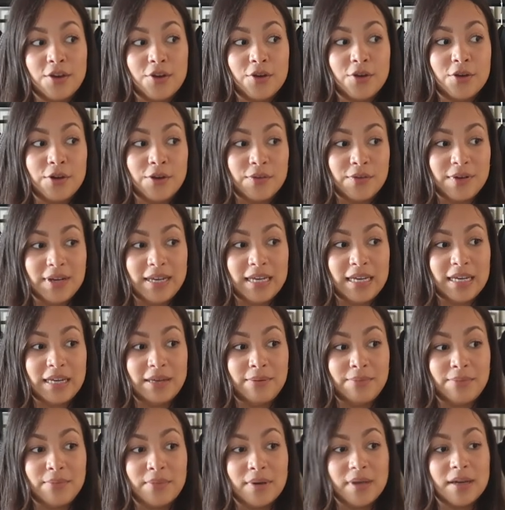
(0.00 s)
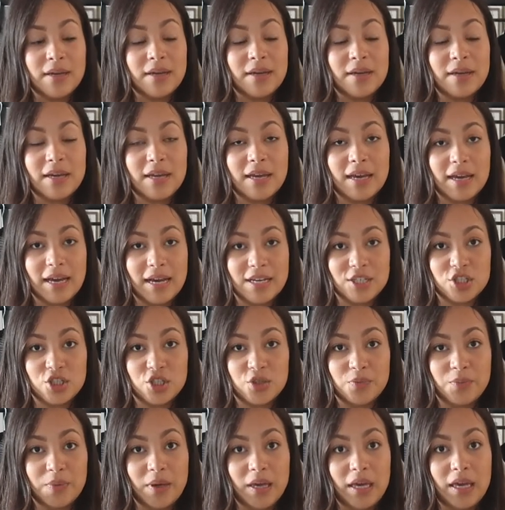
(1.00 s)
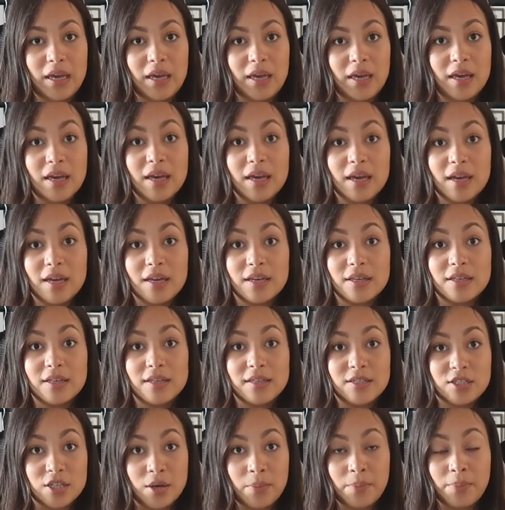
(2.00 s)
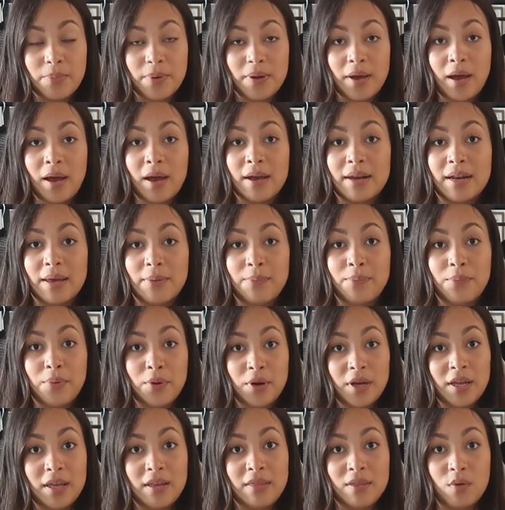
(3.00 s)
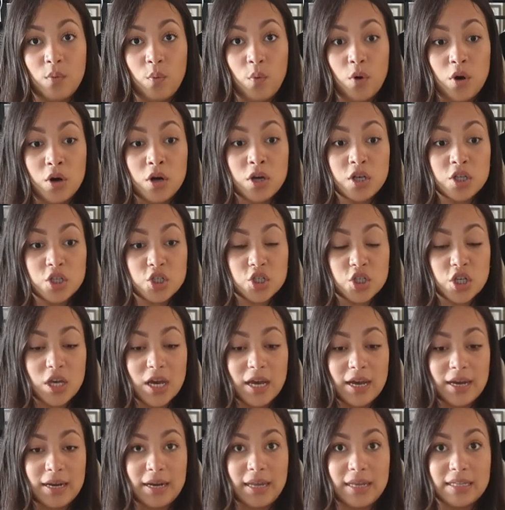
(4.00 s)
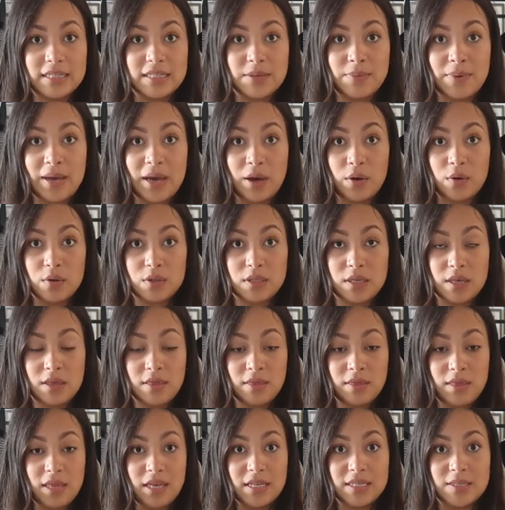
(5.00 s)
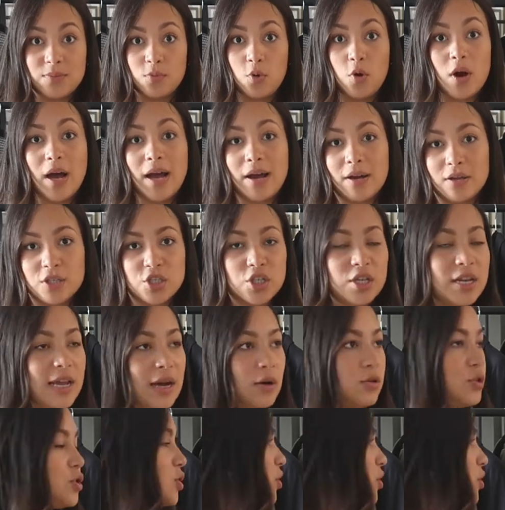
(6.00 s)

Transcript: cream cashmere jumper and I put it in the wash and it's about this small. Actually, I'll